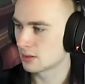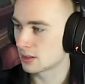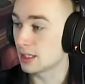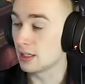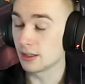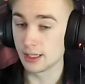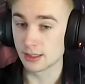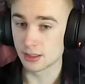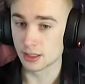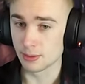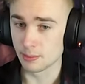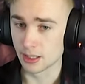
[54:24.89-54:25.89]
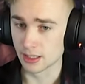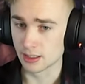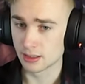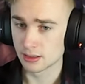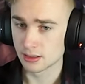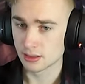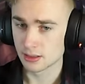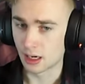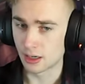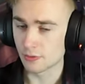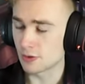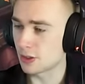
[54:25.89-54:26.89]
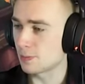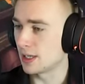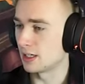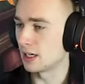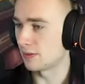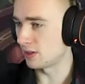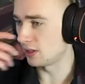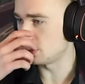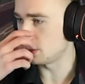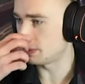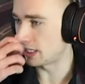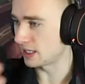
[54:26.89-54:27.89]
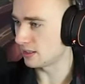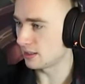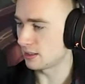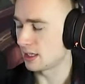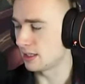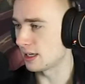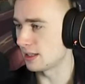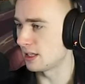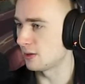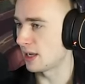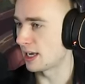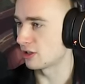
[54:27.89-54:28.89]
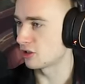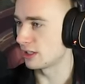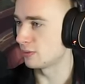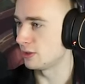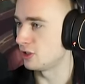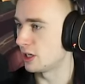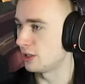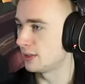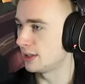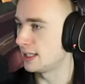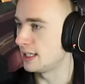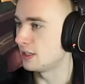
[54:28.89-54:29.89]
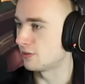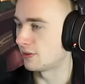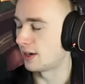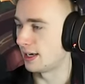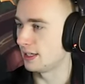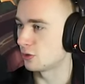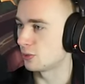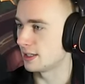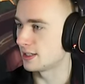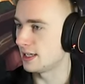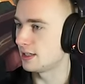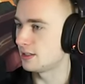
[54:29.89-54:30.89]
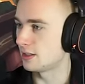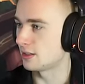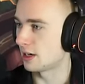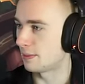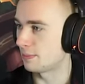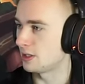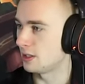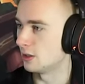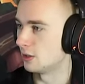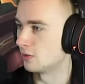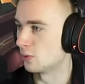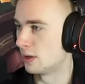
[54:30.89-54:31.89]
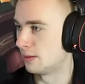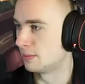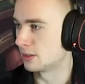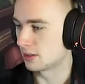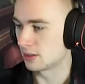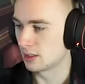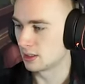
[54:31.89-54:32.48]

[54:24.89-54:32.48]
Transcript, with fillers: Healing is going to be big. I don't know if it's big enough though. Do we pick it? I, I think we actually like we genuinely need to find quicksand to stop the overwhelms.